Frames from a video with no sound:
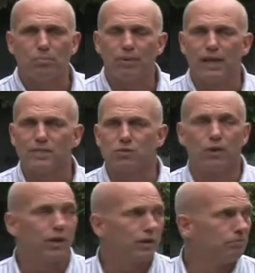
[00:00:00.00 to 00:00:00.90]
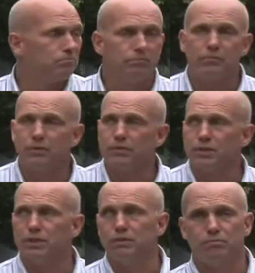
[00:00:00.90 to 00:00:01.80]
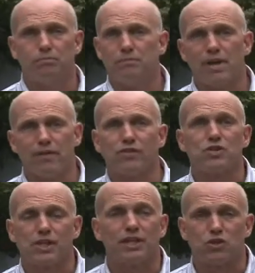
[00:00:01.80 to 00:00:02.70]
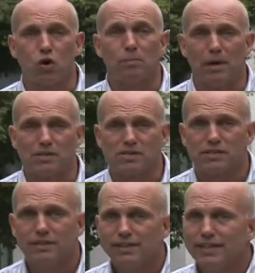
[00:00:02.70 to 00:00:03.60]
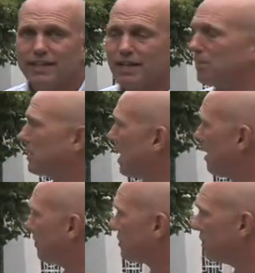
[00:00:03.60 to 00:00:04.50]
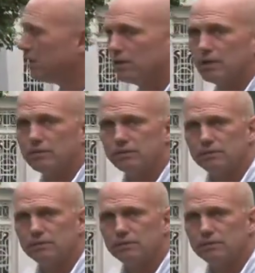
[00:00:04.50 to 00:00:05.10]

a place where you'll never see a tour bus coming down, so